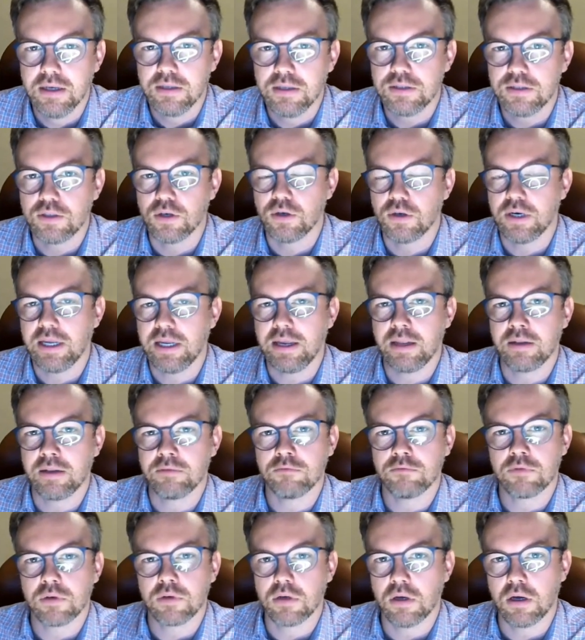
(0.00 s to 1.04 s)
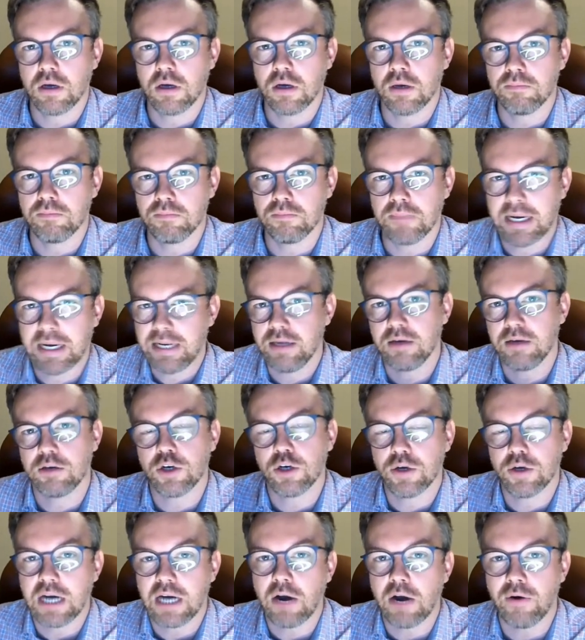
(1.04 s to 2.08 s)
So in um, many
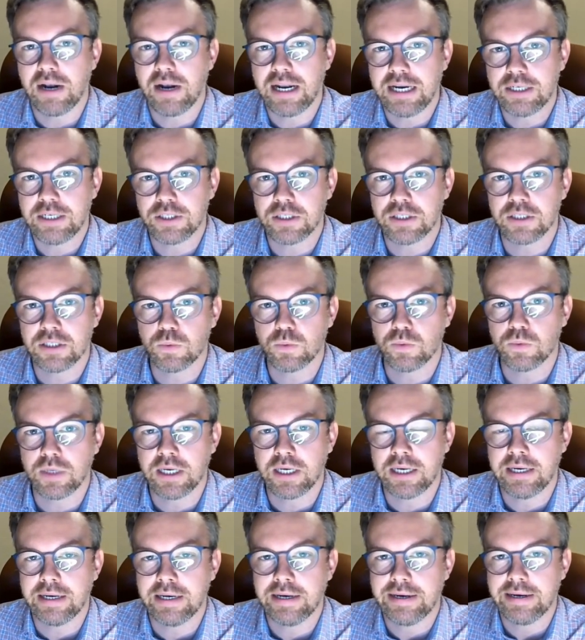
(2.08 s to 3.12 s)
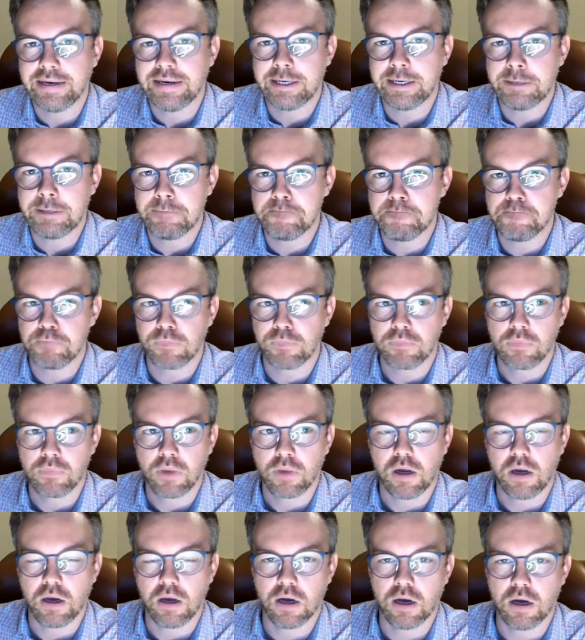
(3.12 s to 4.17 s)
current RL agents, we um,
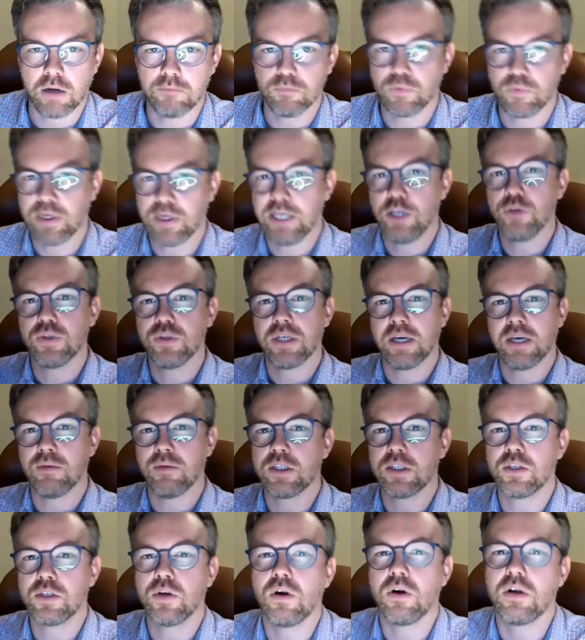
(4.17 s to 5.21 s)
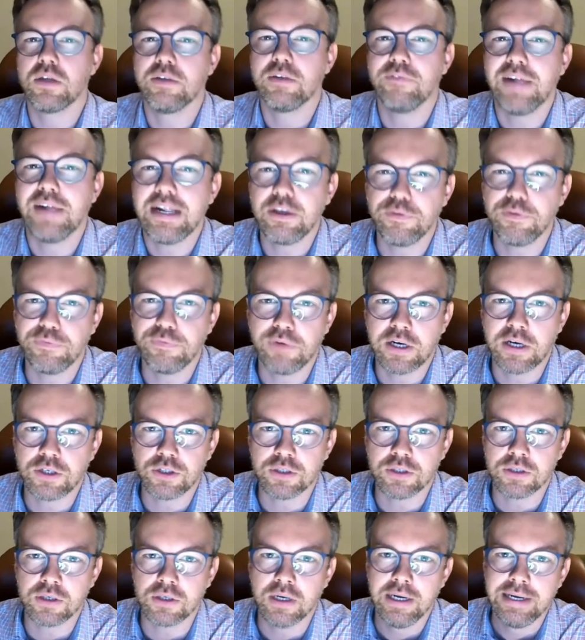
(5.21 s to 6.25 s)
um we're using what's called a value
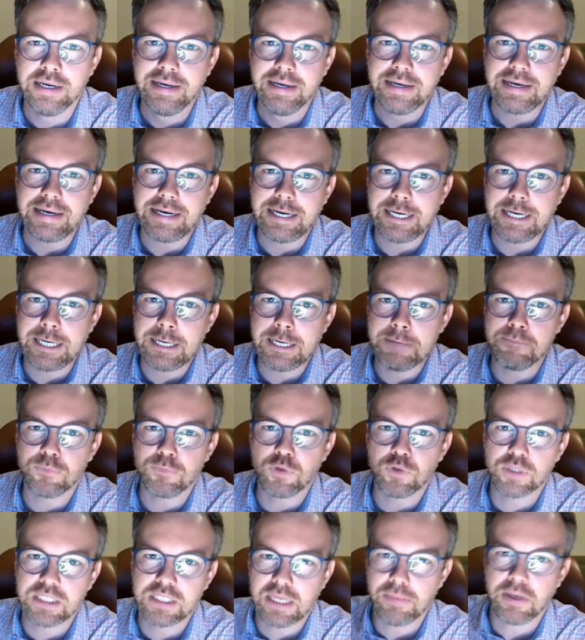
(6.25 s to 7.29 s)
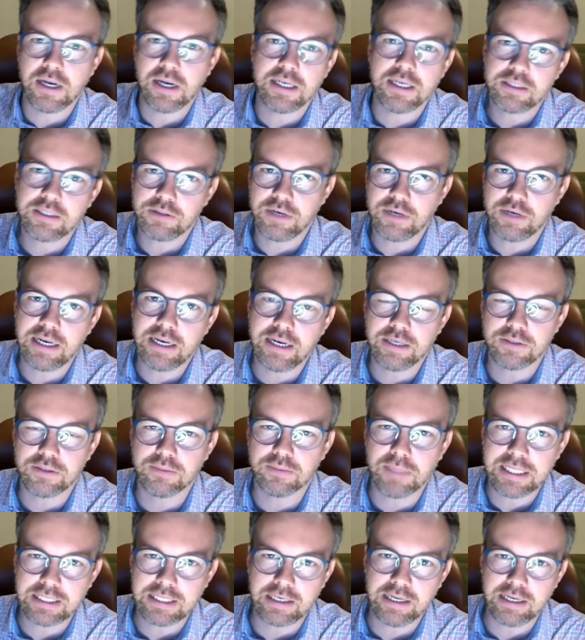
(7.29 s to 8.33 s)
function um, to stabilize training. So
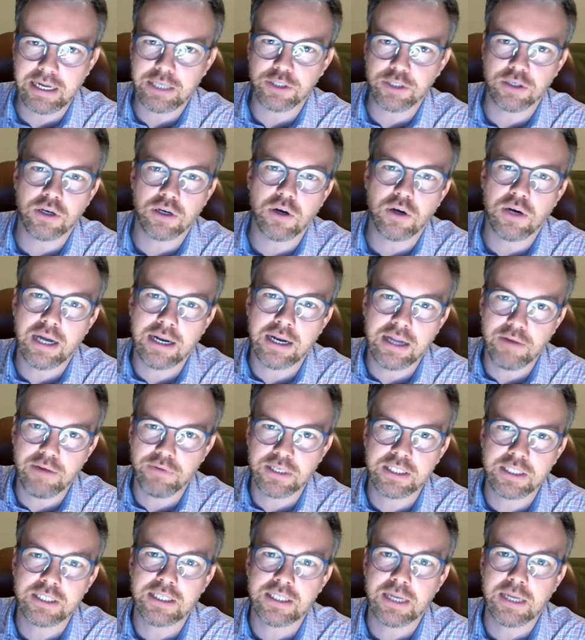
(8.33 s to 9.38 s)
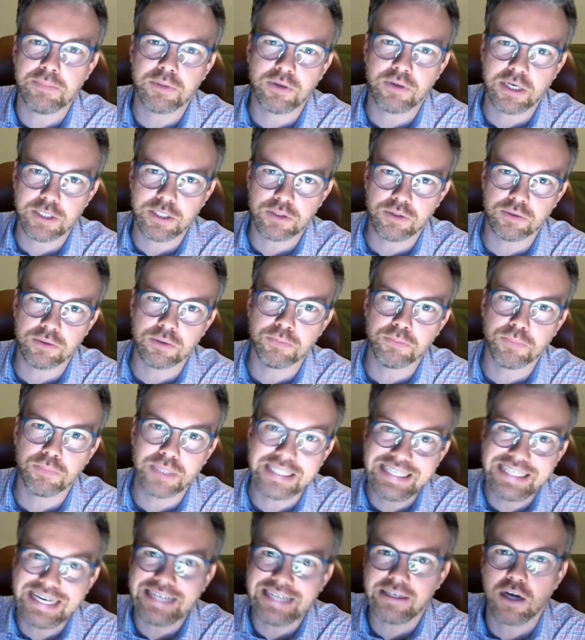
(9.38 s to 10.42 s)
basically, the agent at every step tries to
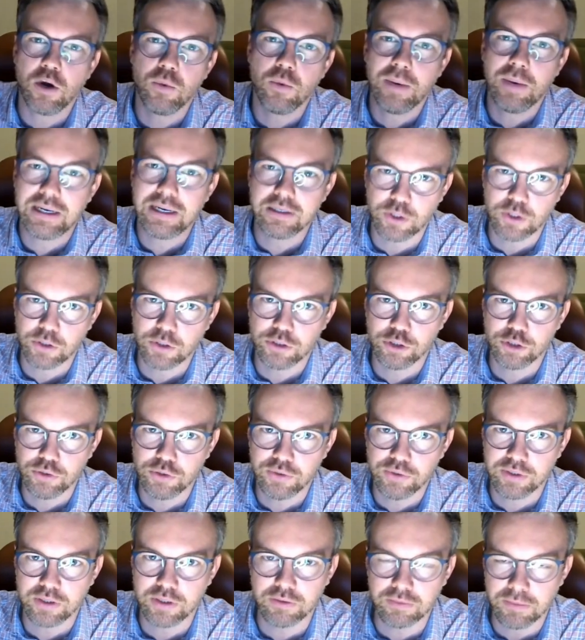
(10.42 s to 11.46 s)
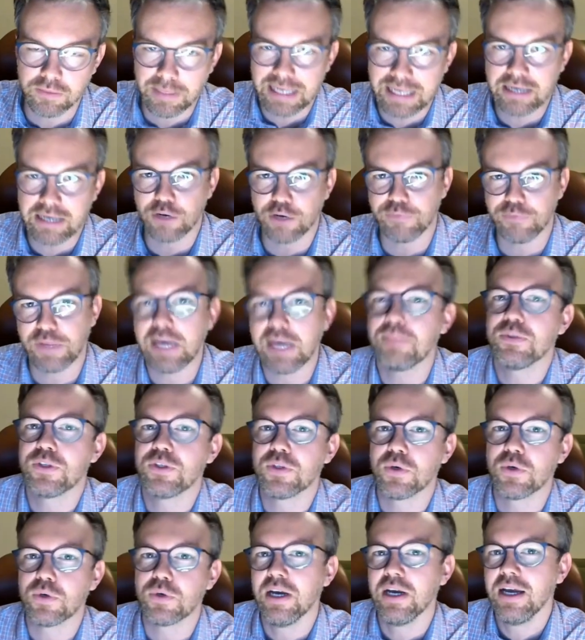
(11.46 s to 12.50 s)
predict how well it's going to do in the remainder of the
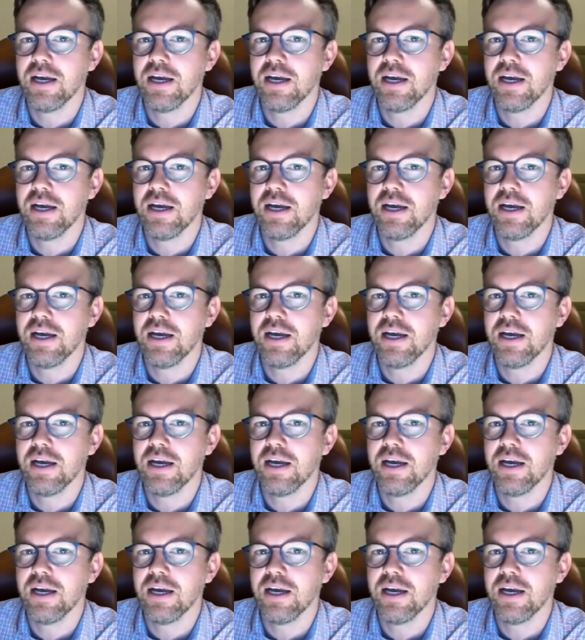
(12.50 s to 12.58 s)
episode.